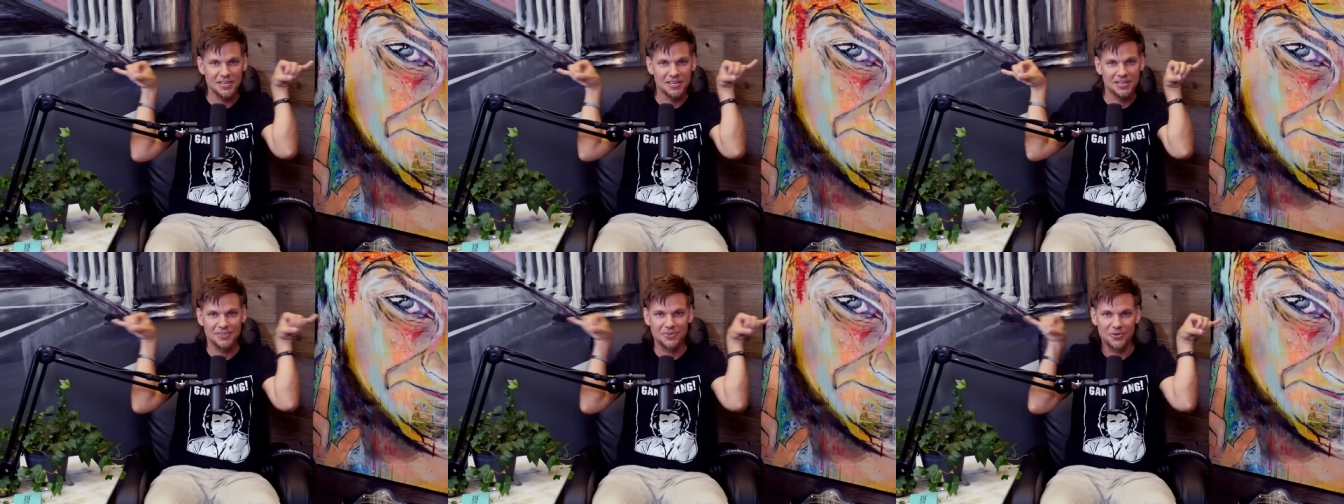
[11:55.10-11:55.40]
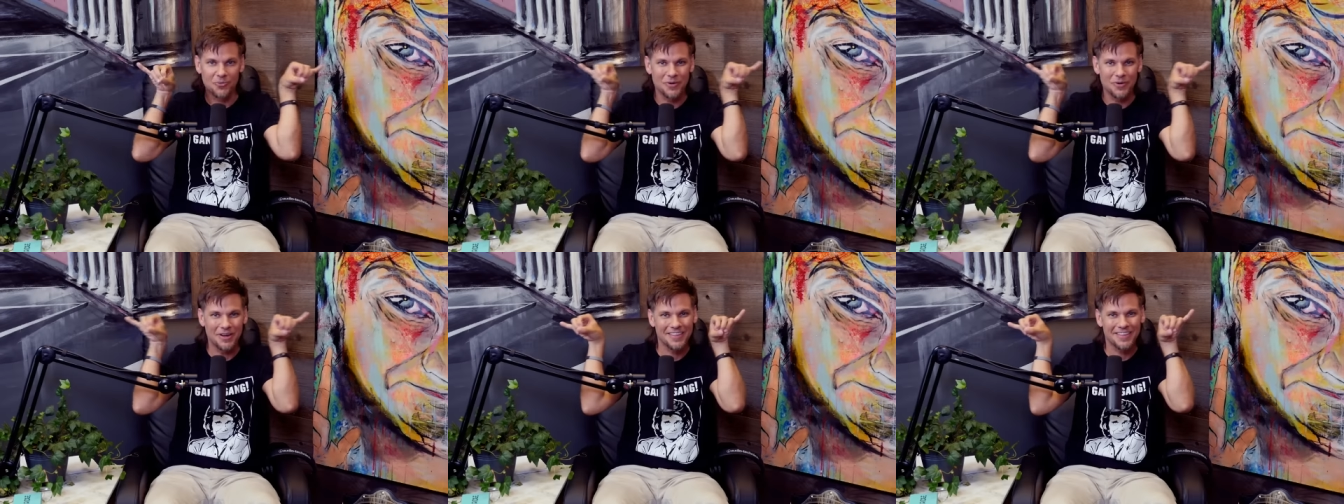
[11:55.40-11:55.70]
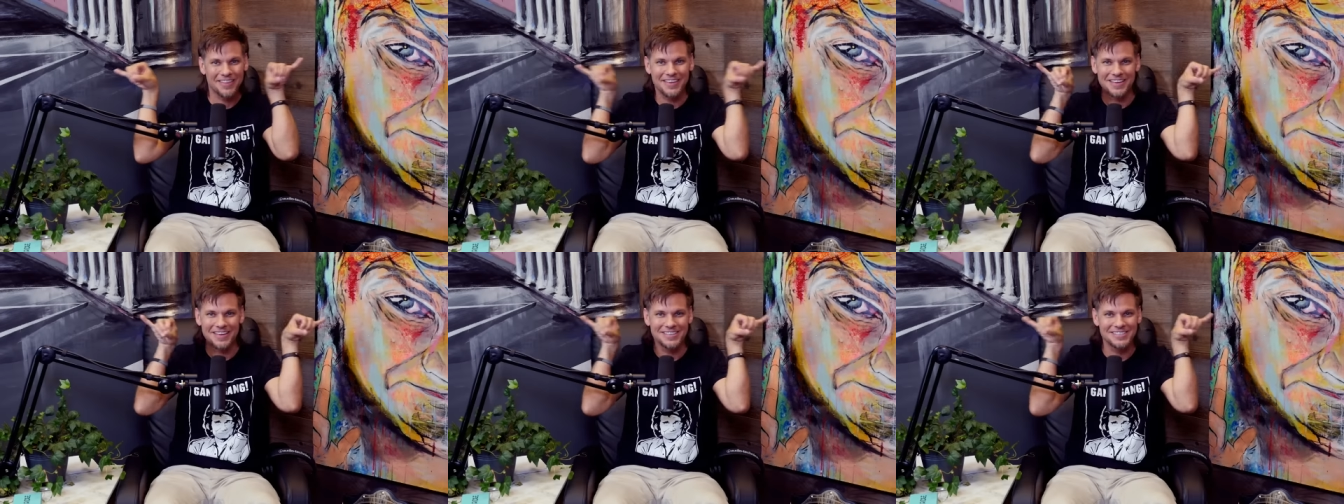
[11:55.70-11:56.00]
either one of
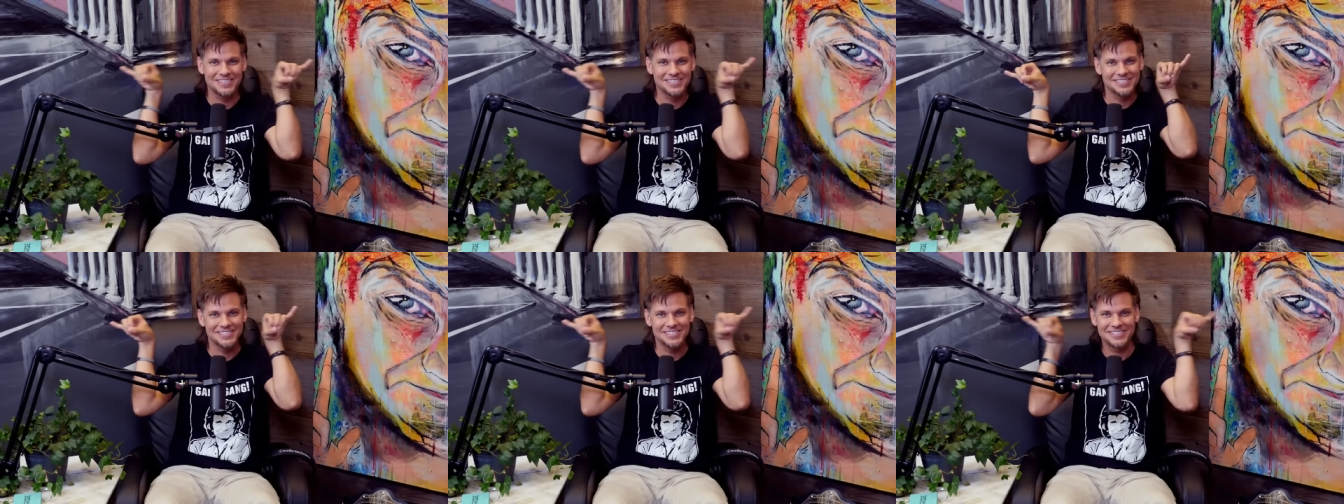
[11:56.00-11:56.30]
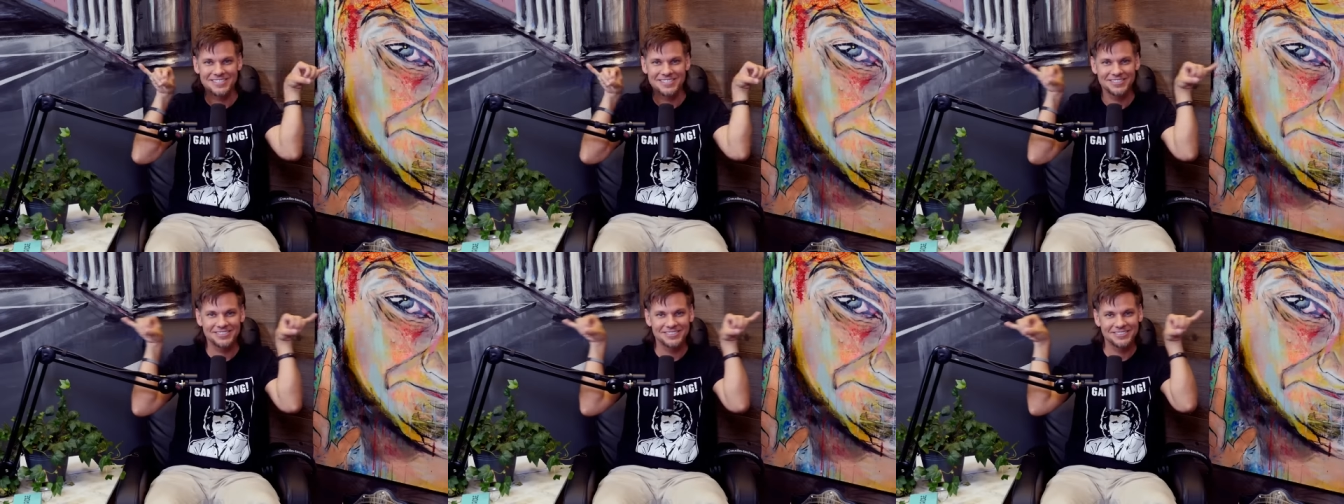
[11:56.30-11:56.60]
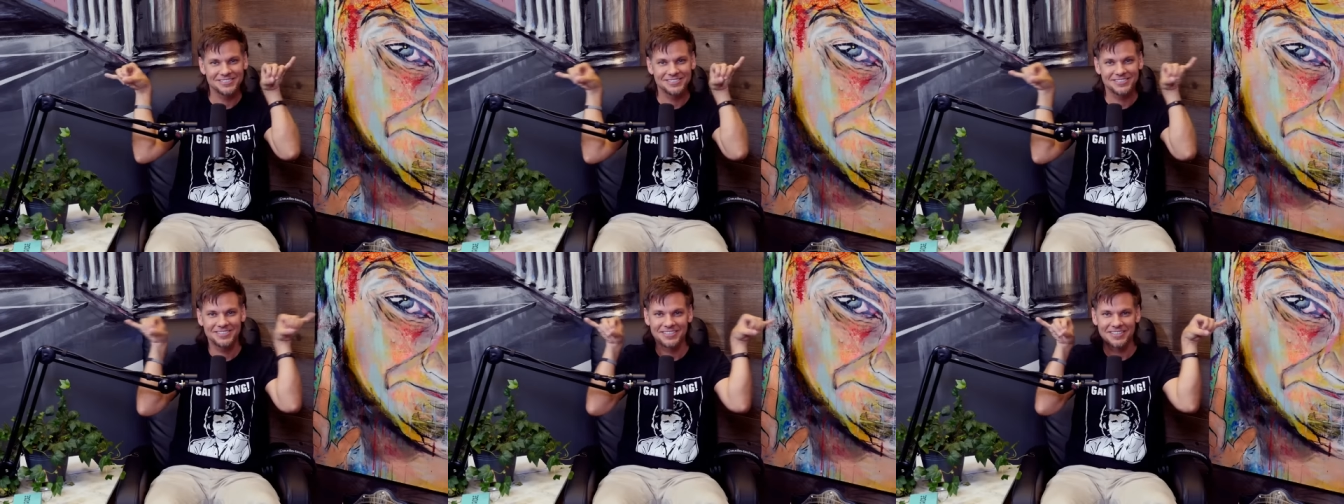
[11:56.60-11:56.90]
these.
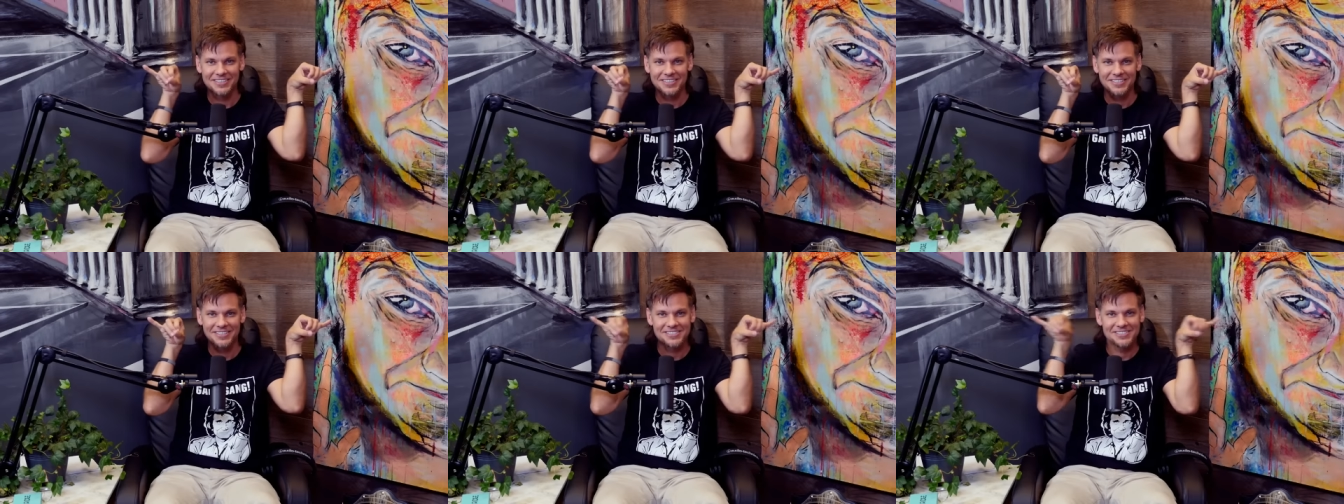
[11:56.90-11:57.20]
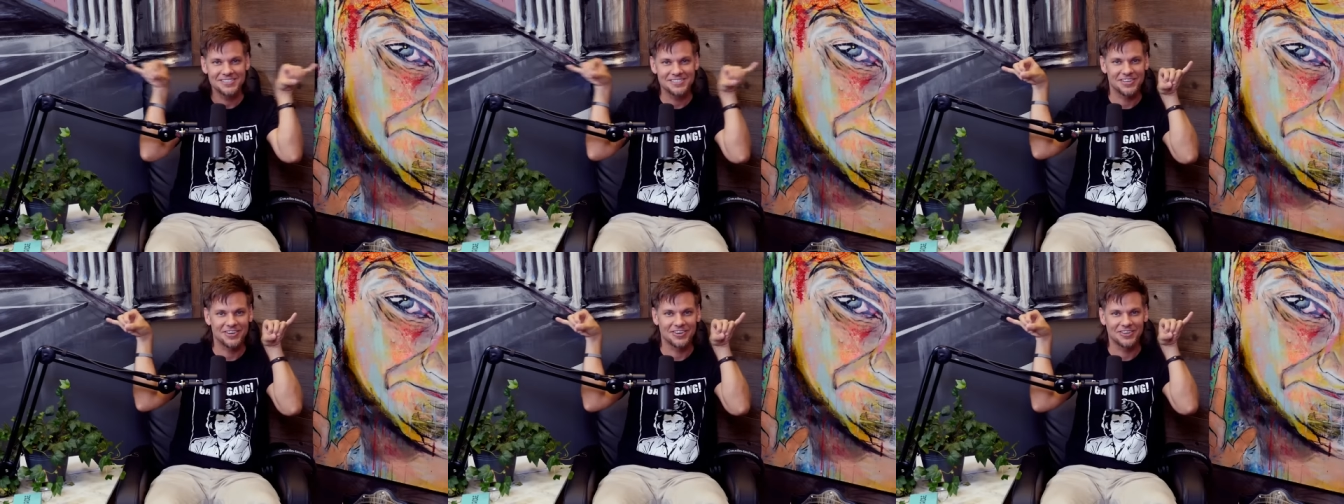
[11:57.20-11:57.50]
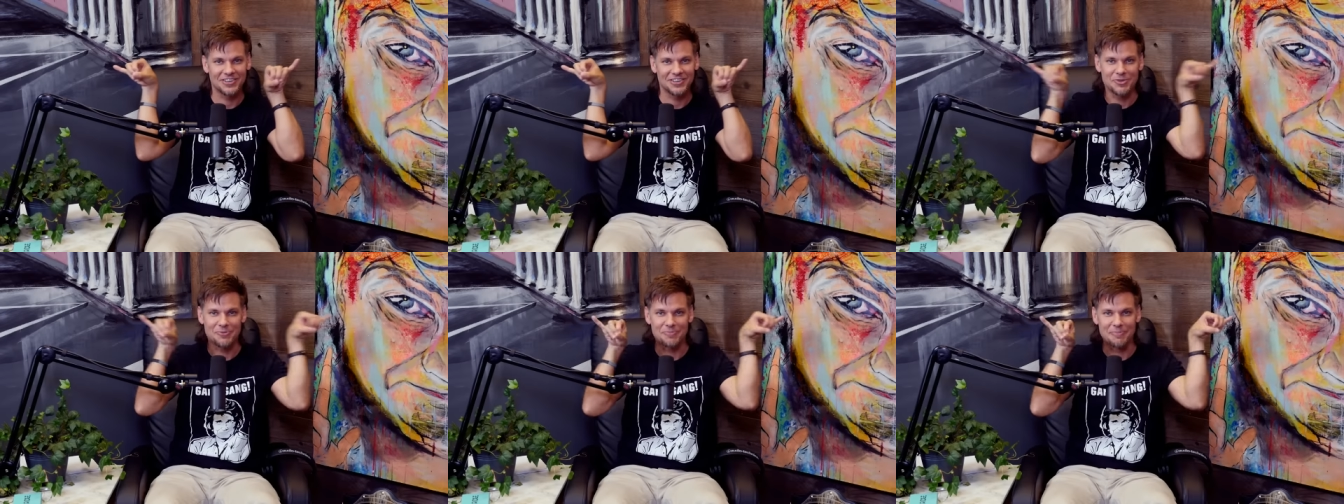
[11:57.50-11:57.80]
So
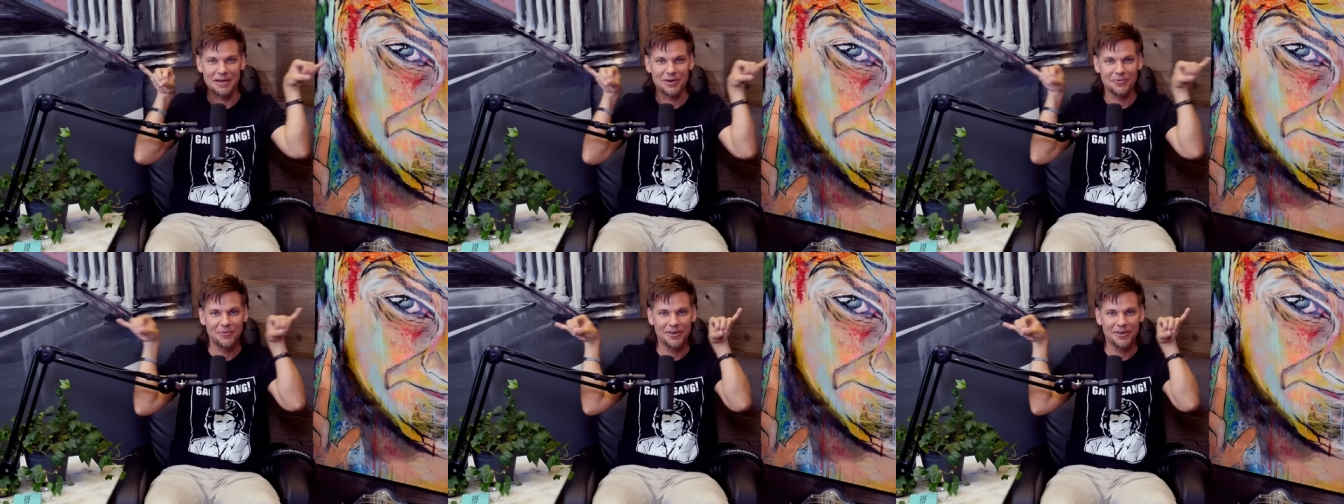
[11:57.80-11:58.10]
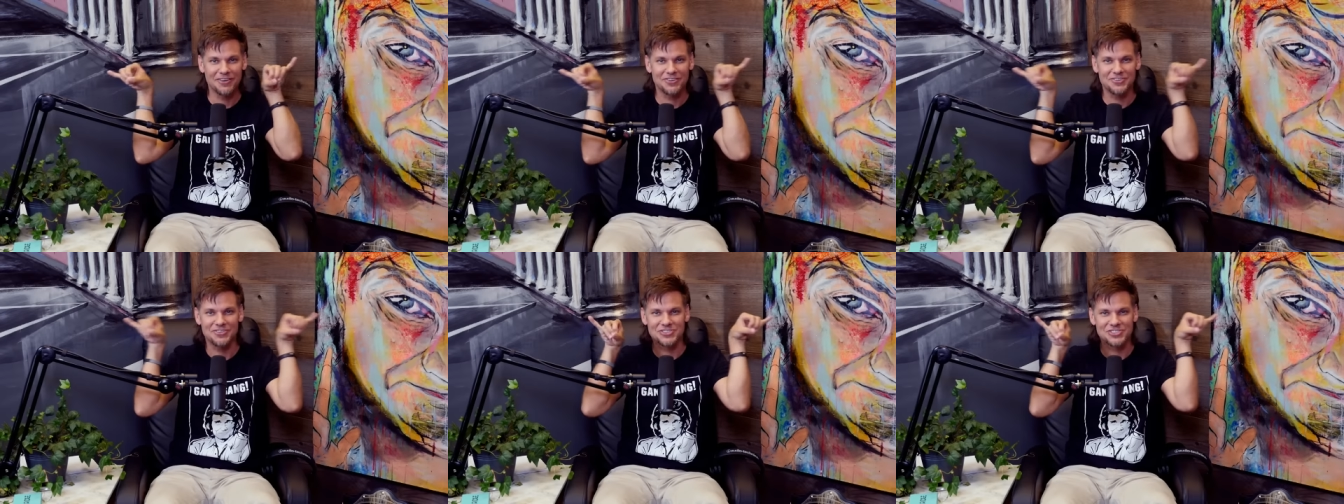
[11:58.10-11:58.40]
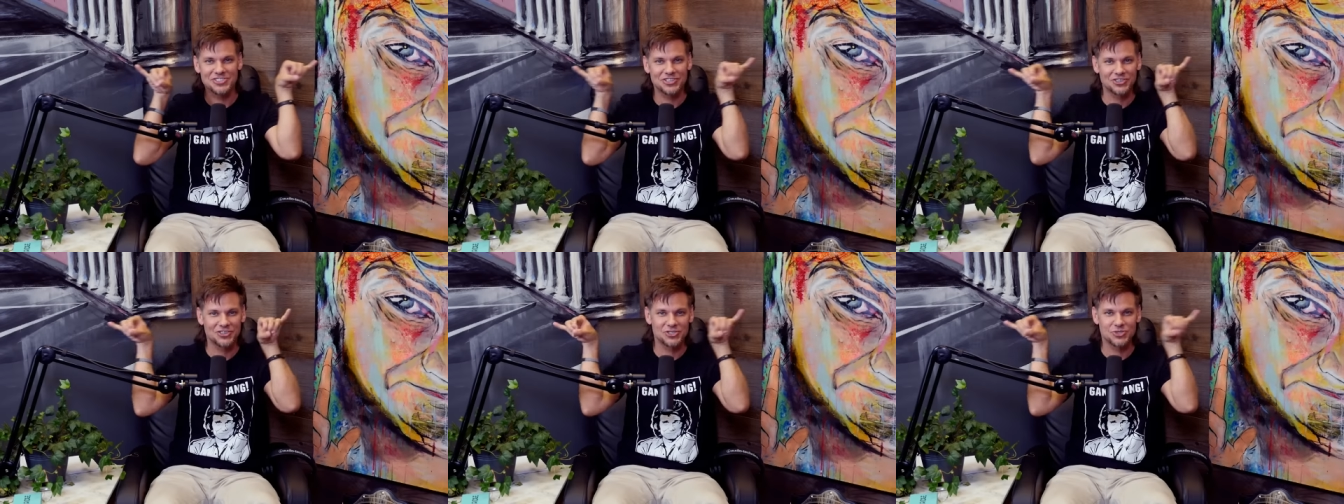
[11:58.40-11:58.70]
did you pick one, or are you
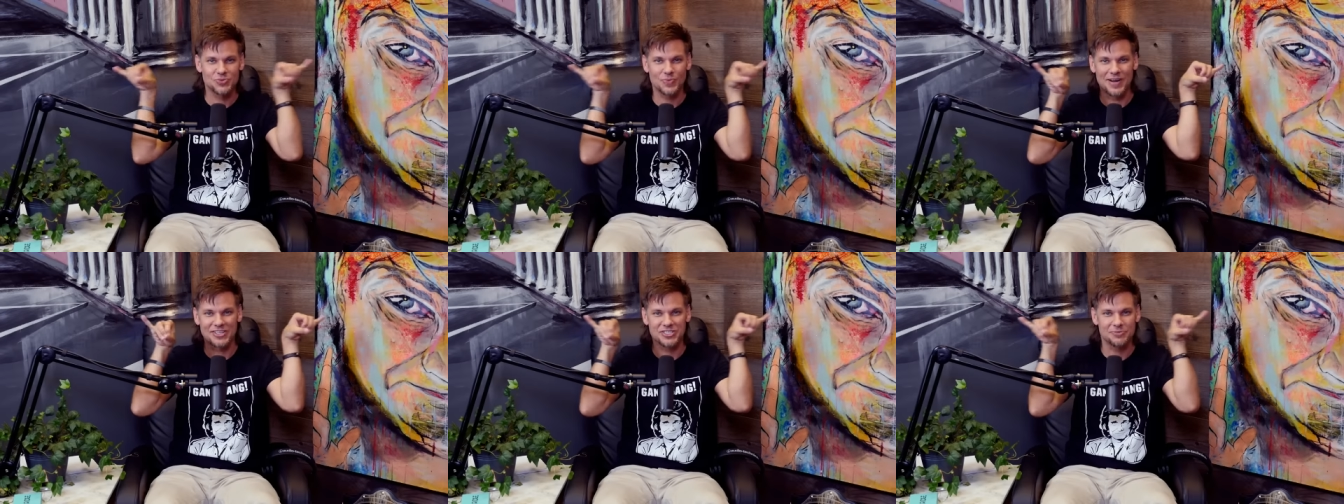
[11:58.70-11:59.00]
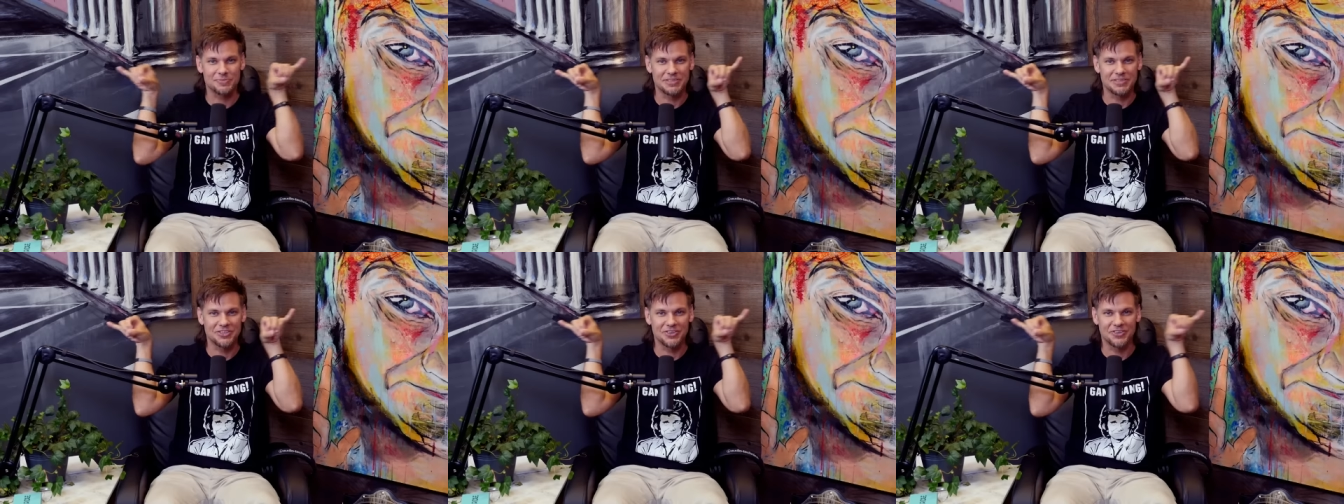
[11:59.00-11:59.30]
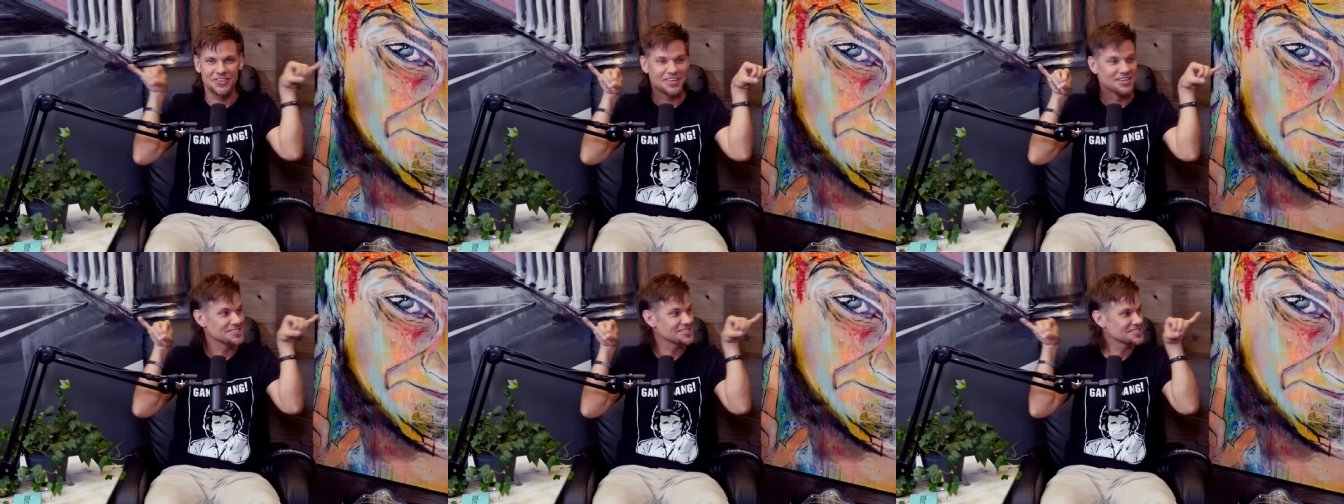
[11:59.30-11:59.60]
still just watching me do this?